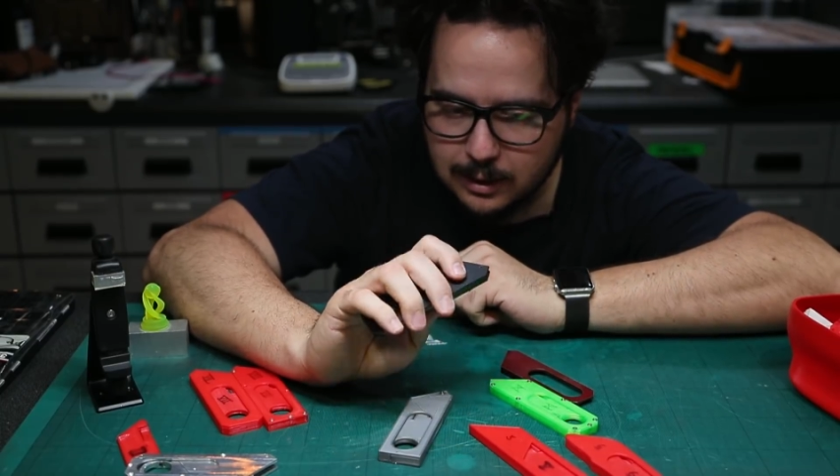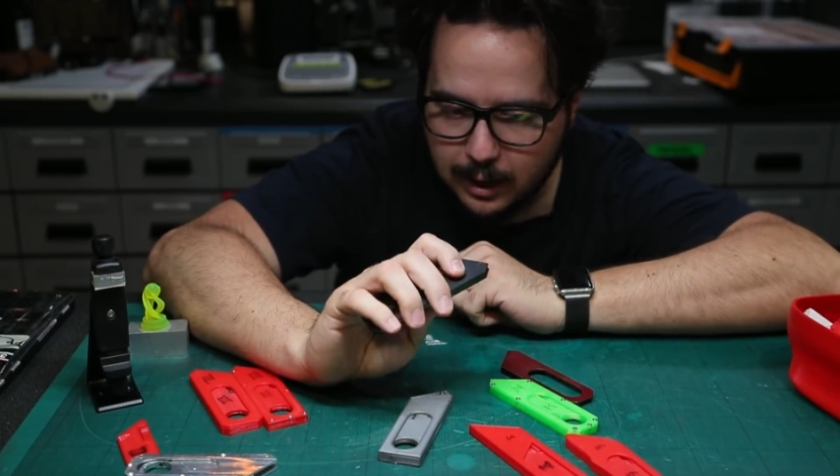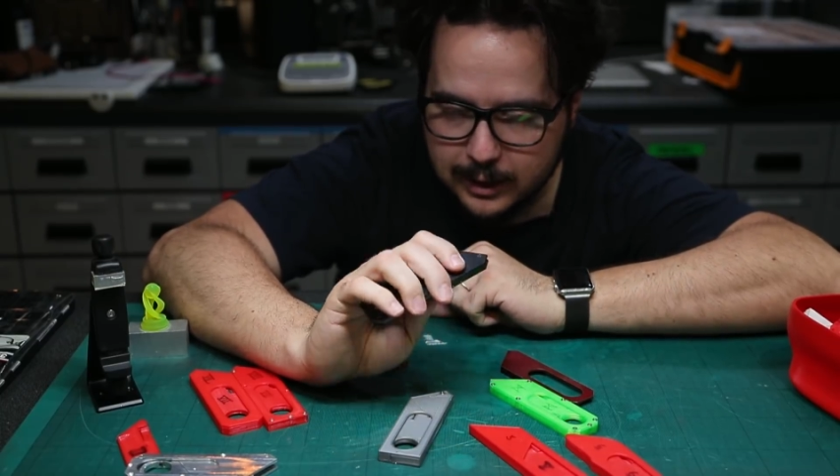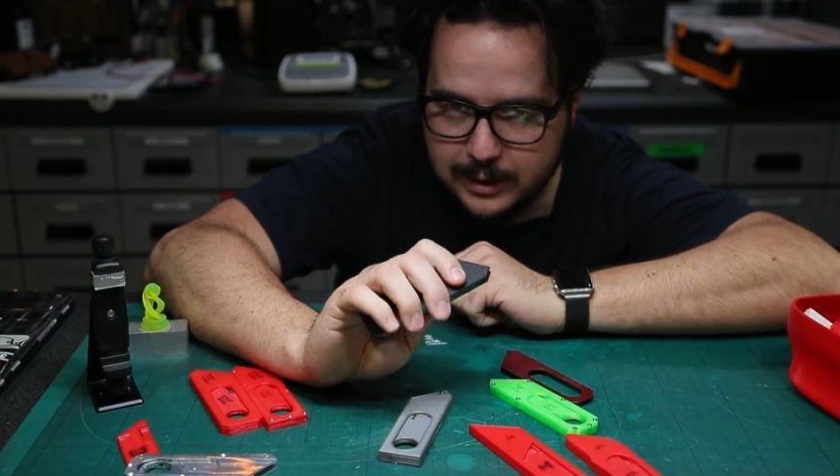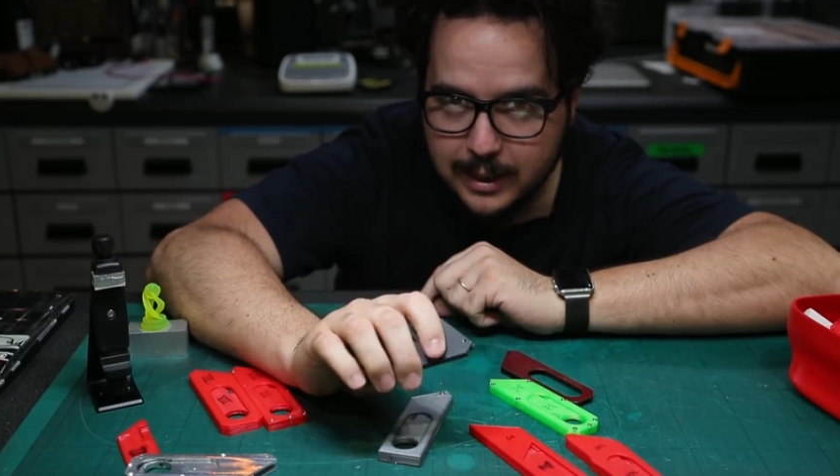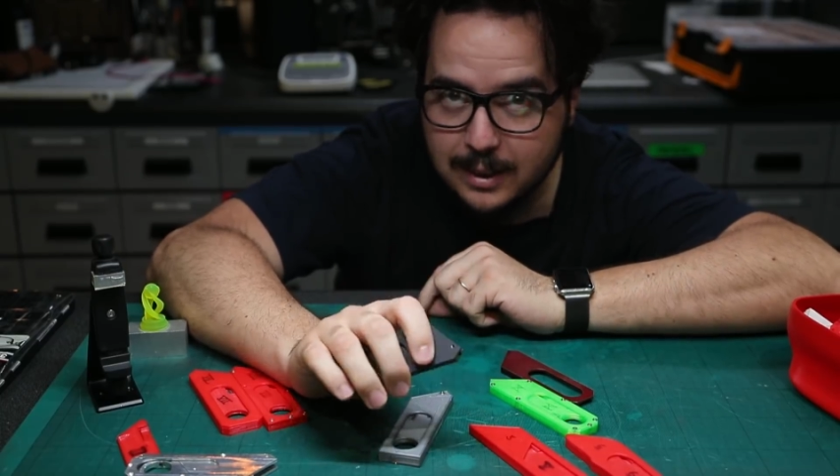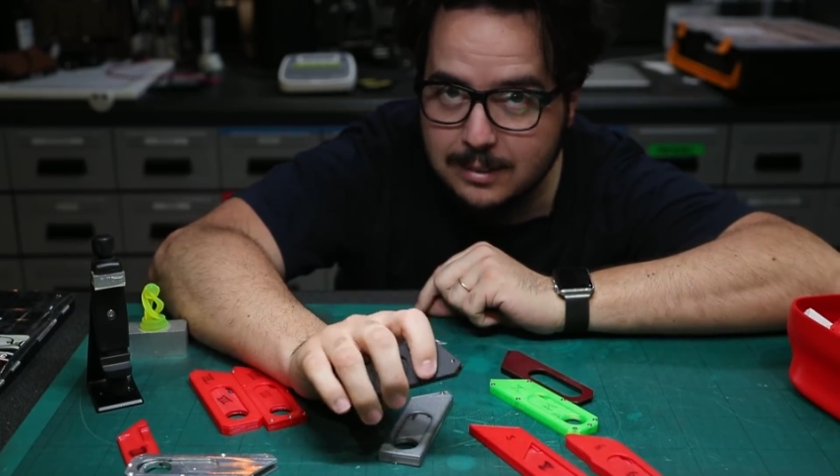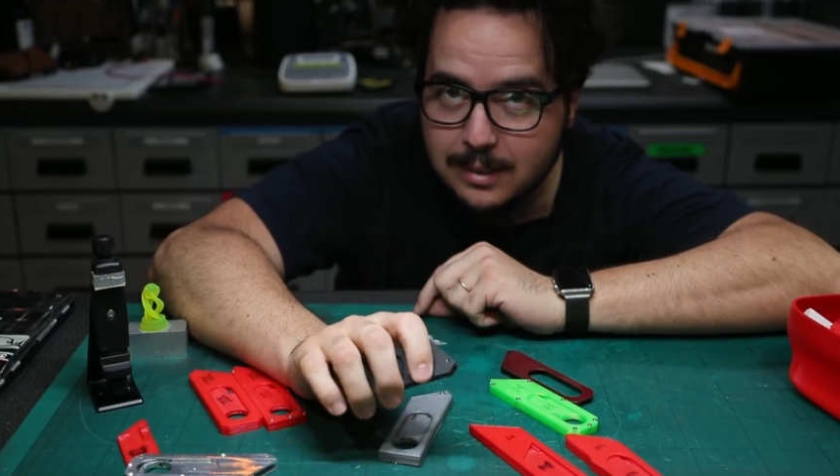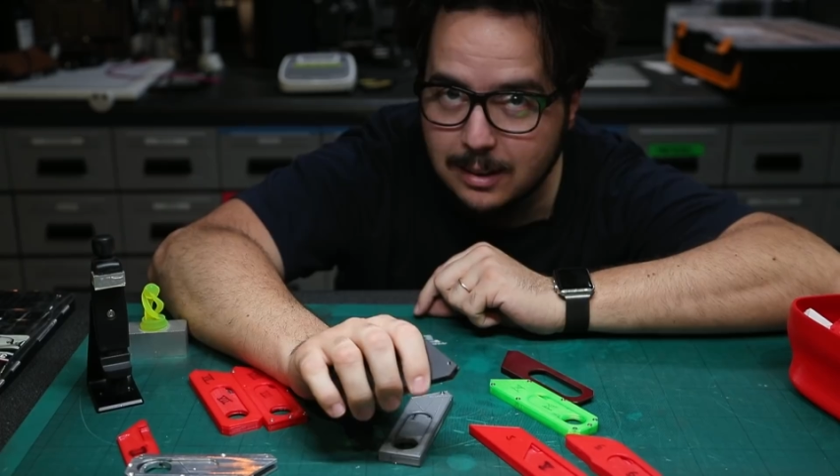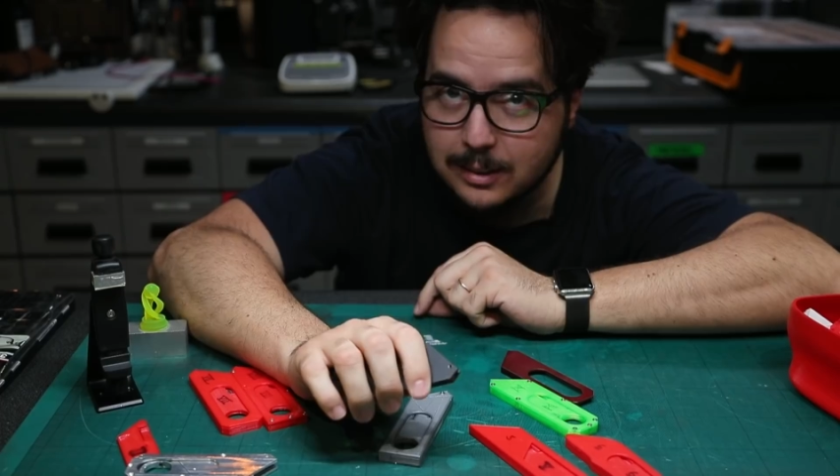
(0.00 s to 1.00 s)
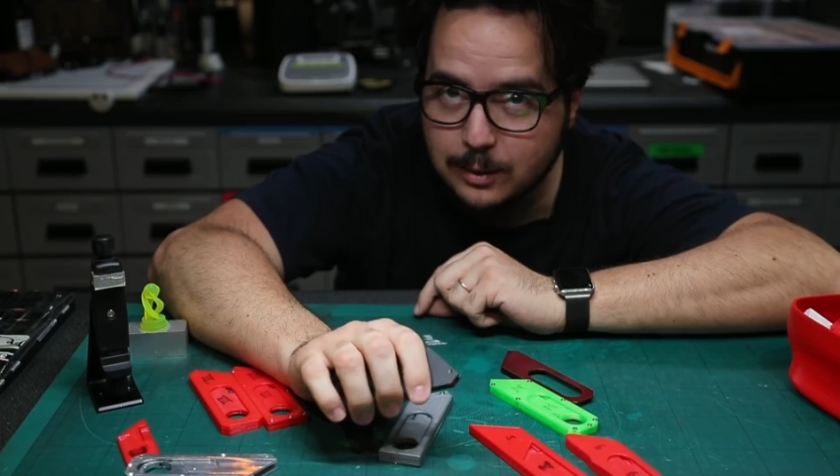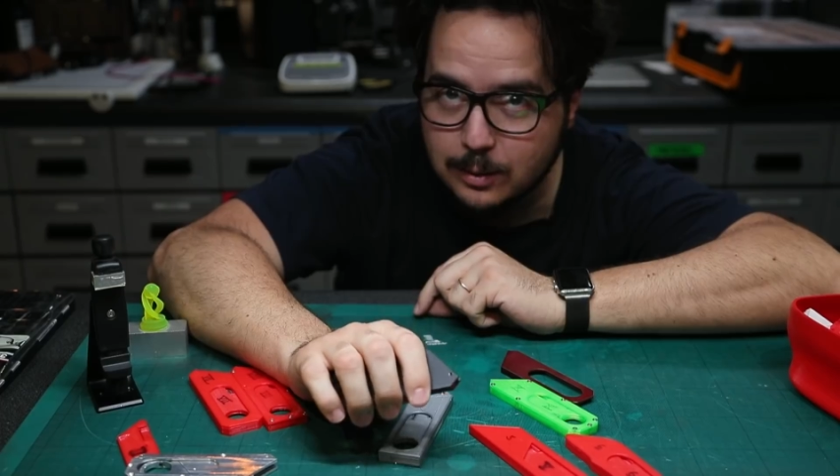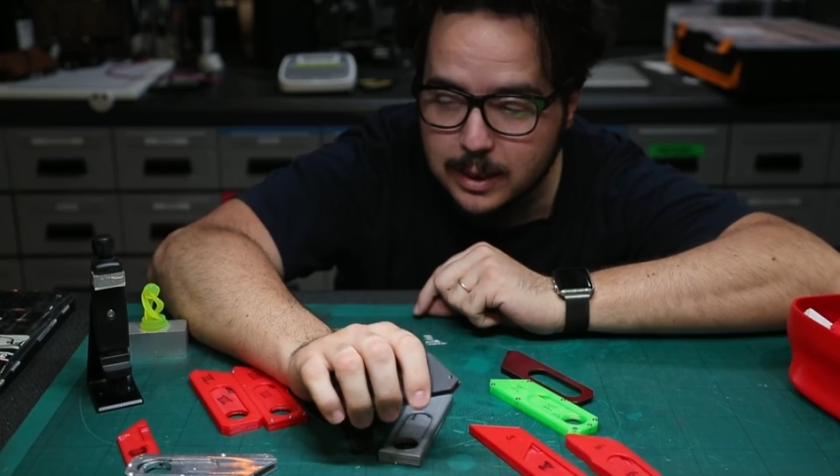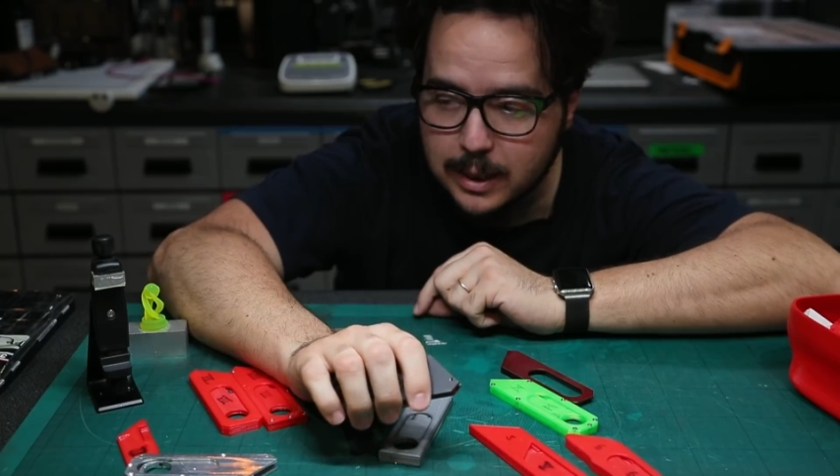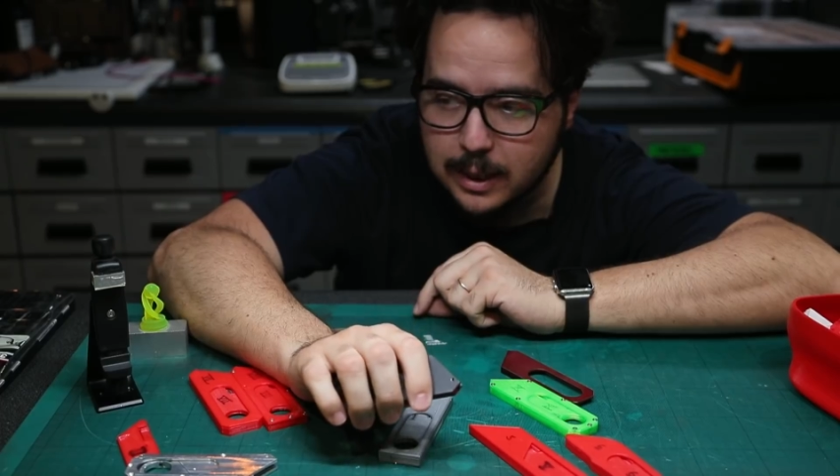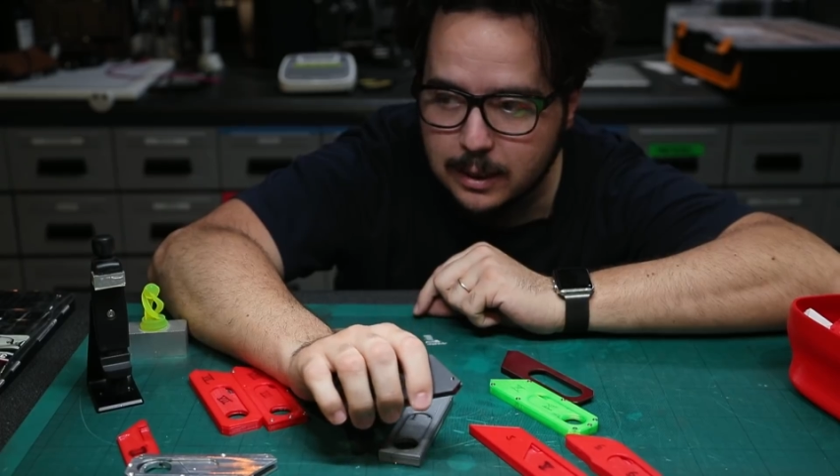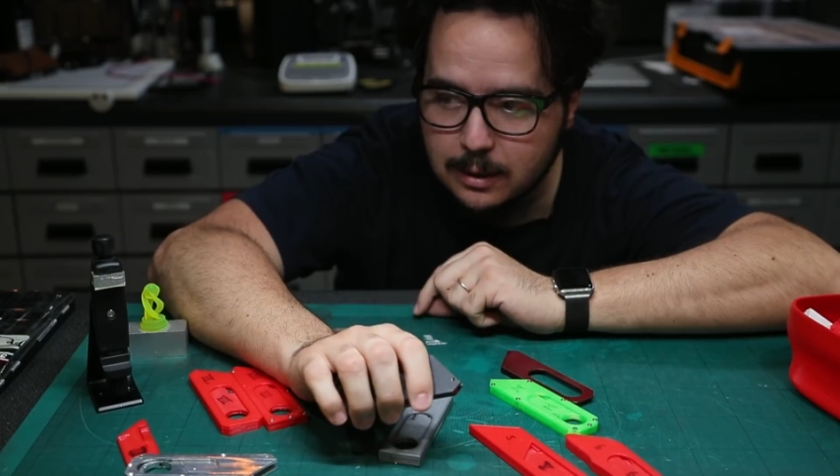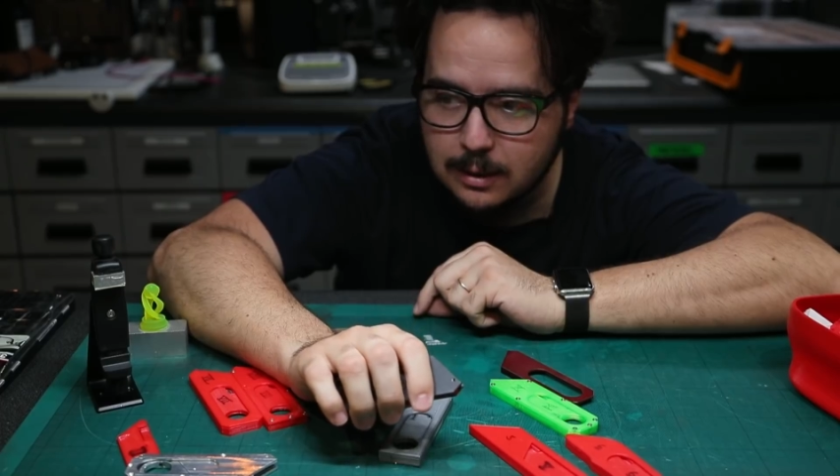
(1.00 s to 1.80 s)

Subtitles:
I can't tell you yet,